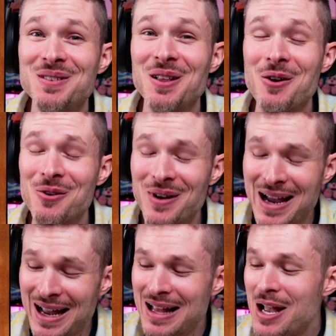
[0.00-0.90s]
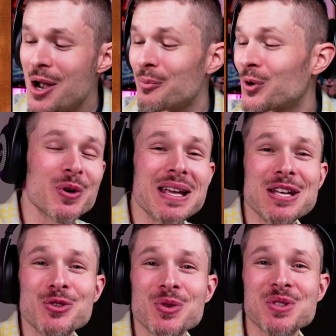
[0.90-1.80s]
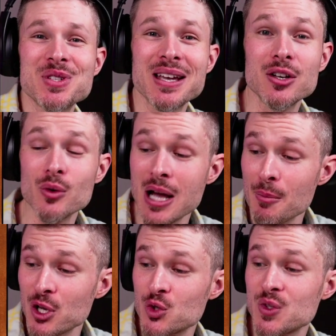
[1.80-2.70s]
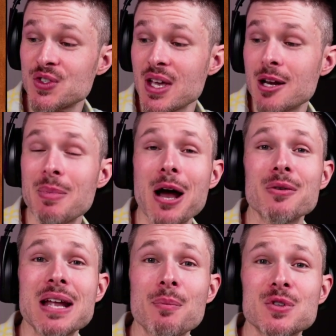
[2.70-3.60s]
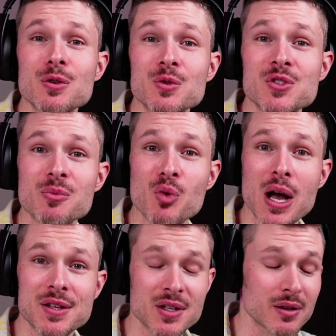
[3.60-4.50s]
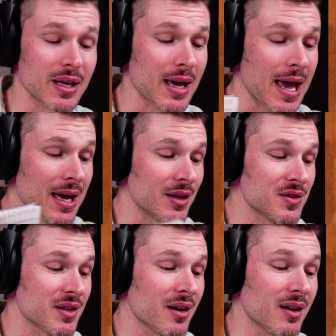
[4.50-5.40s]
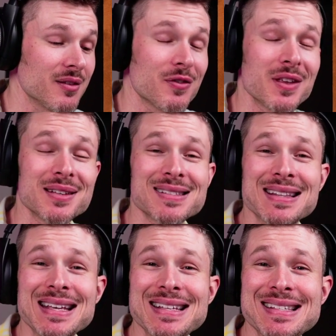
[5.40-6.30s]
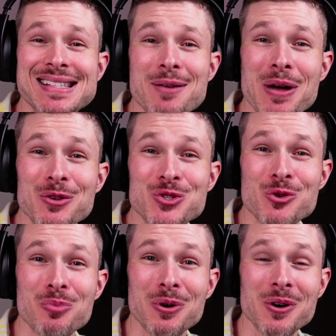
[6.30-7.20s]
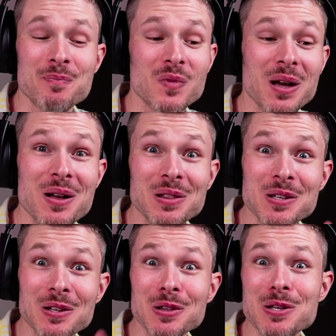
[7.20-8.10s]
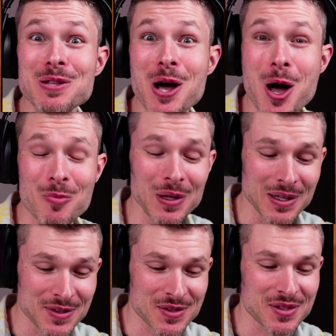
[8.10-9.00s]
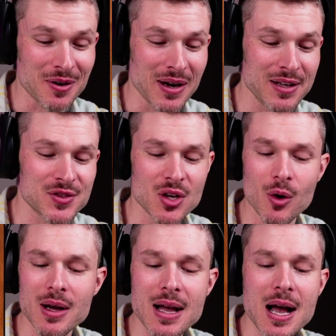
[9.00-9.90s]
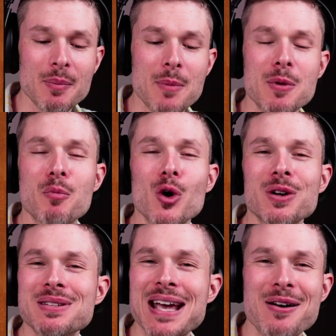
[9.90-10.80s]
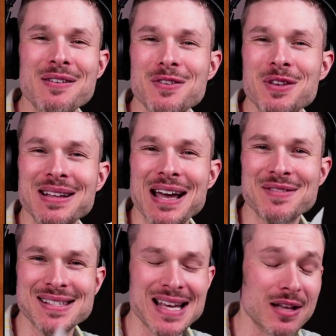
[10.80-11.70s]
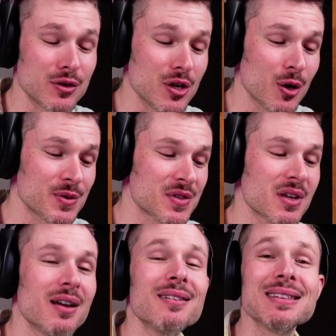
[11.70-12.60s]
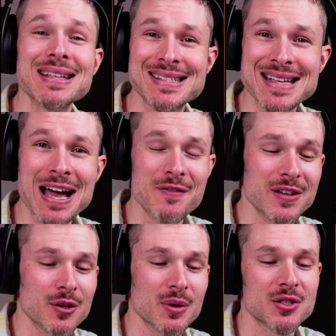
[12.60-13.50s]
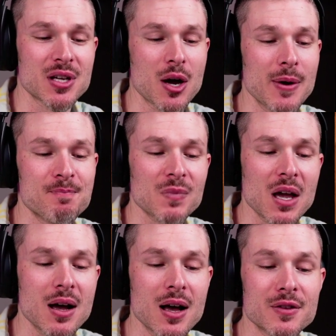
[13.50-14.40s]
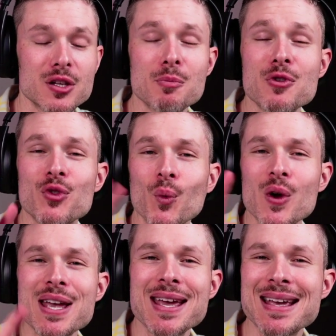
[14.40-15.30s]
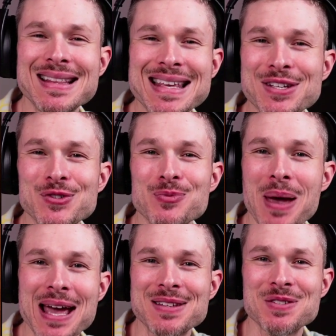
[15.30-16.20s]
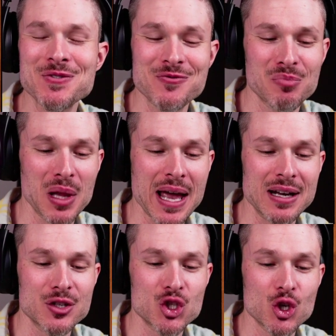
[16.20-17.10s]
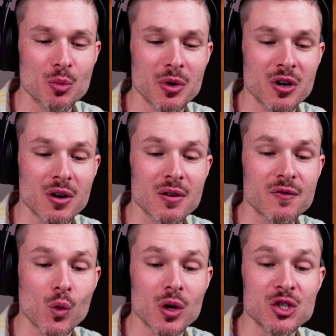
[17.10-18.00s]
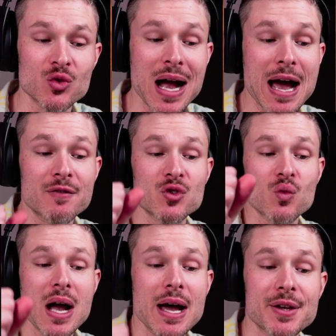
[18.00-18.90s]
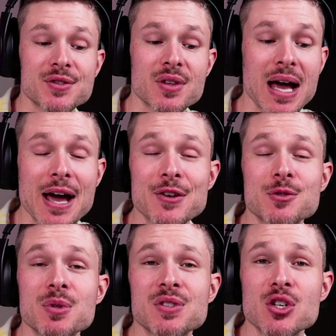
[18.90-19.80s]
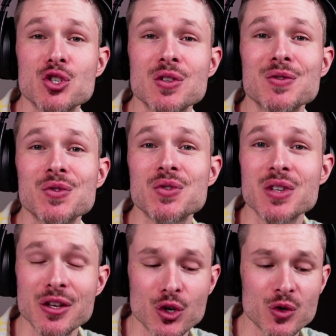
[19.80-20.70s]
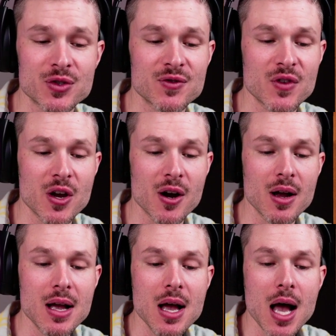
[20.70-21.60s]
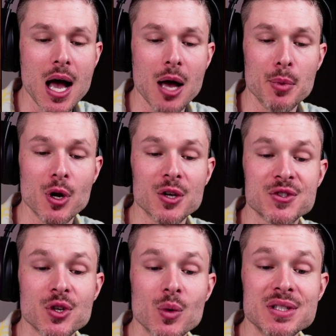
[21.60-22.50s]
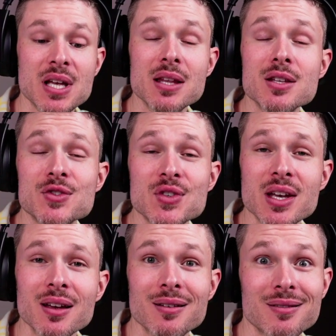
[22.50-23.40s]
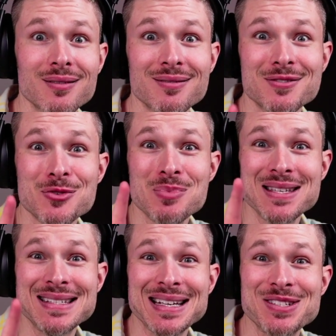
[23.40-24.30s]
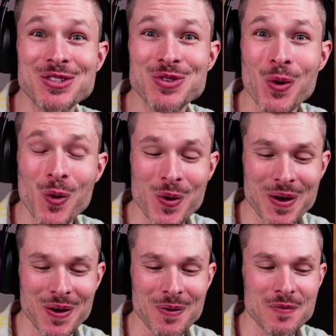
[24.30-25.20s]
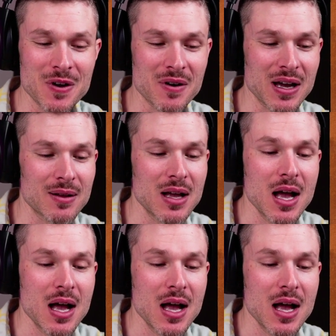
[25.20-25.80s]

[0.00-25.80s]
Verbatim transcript: All right, pretty interesting. You know, not much was said about Neptune, surprisingly, and uh, the things that they did say about Jupiter, a little anomalous. All right, so might be burning down everything that I have to say in the notes. Let's dive into it, shall we? Uh, the number three in the expansive planet Jupiter for a drive to rise to the highest positions in your sphere, uh, but also a tendency to be dictatorial, all right?